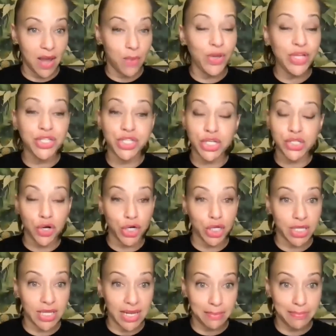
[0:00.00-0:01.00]
And we just
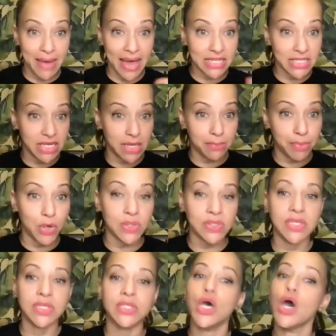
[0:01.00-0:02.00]
started getting back to
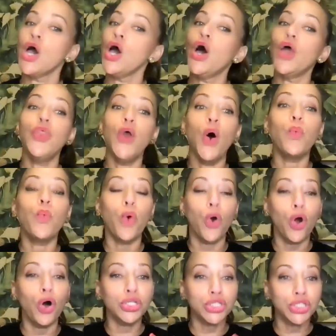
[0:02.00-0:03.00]
in-persons. The
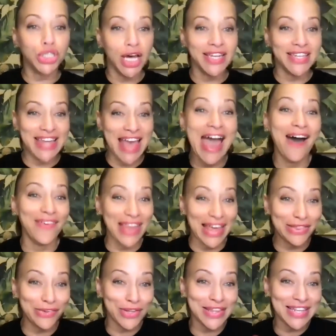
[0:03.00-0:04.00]
world shut down like
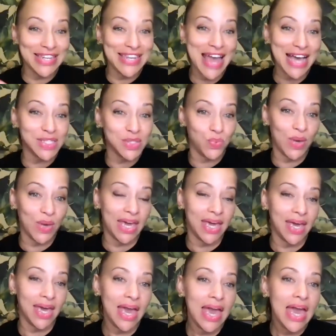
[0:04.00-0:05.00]
literally the next week.
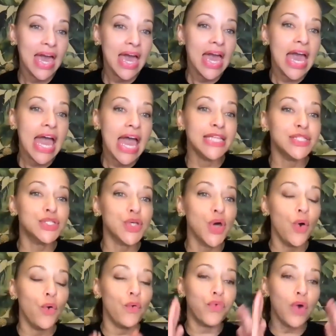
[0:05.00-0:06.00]
And
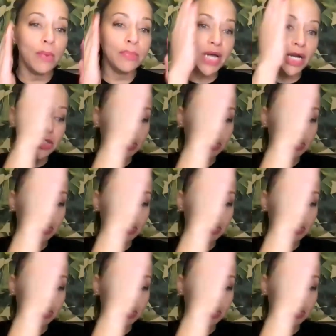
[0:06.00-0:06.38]
so from Dr.